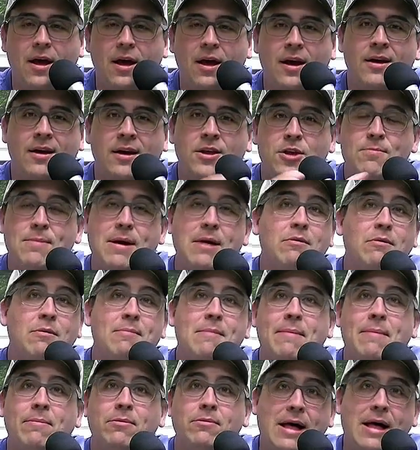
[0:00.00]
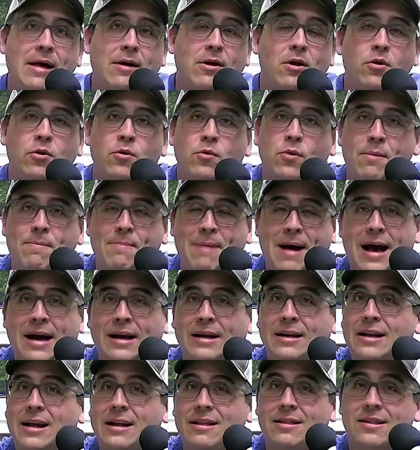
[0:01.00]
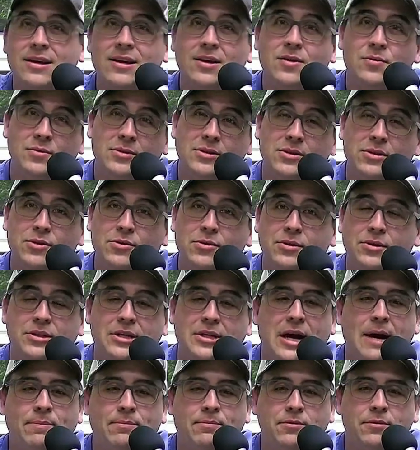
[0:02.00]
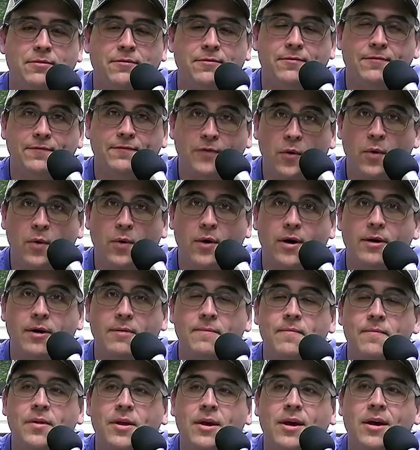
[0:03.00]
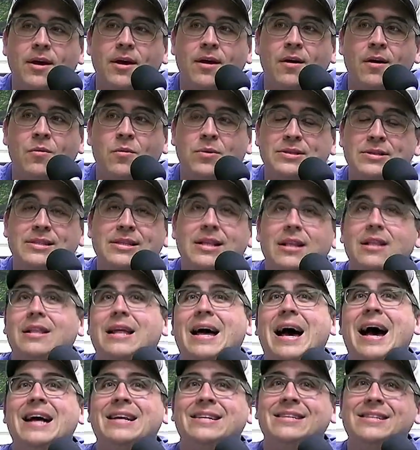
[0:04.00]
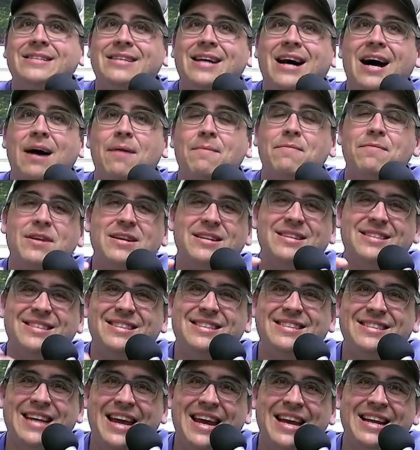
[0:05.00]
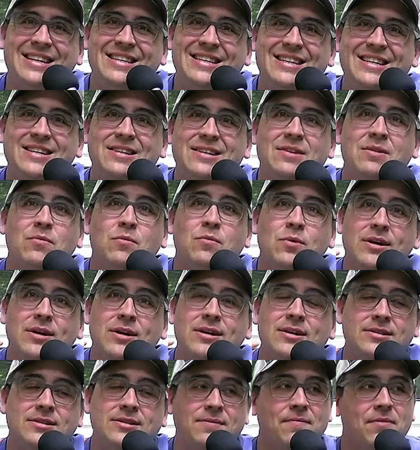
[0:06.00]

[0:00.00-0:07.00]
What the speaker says: You may remember that all the way back in, I think it was Luke chapter 4, was the last time that Satan was